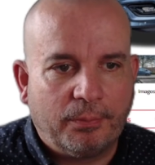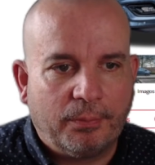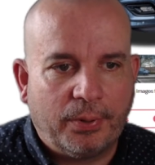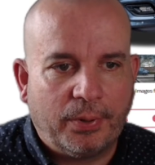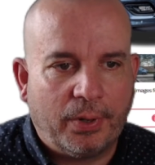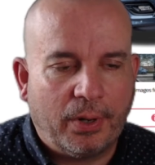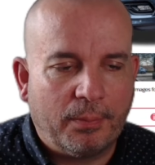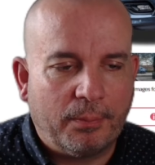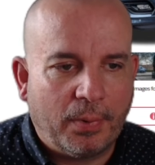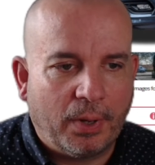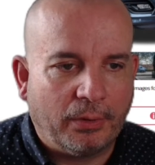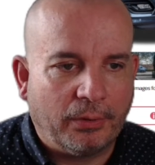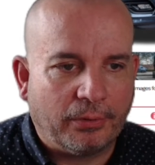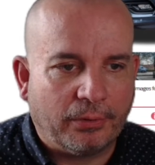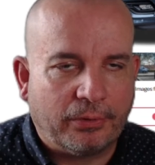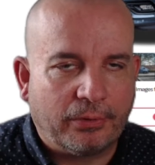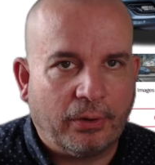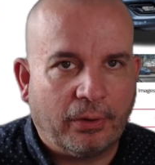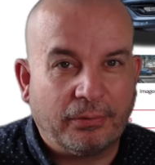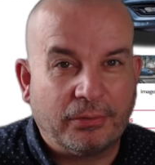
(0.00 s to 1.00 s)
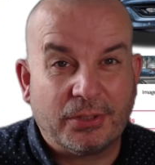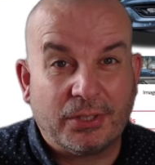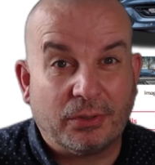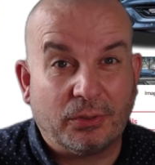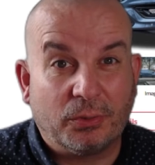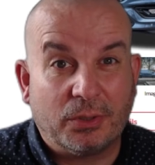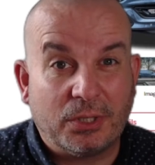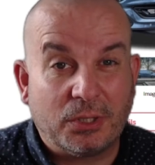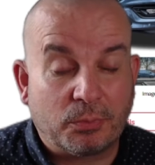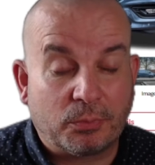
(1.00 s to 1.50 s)
per month. Obviously,
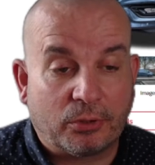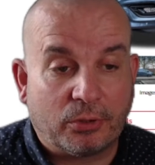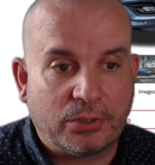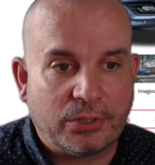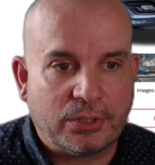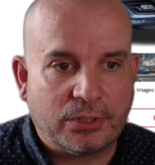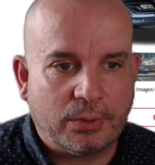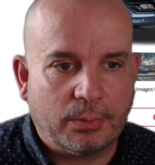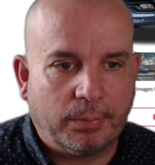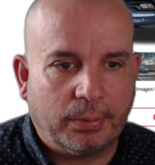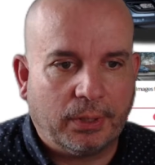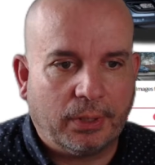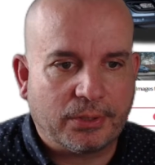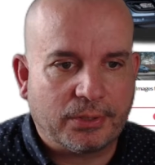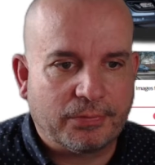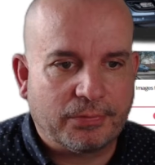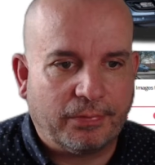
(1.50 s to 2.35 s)
all these prices are plus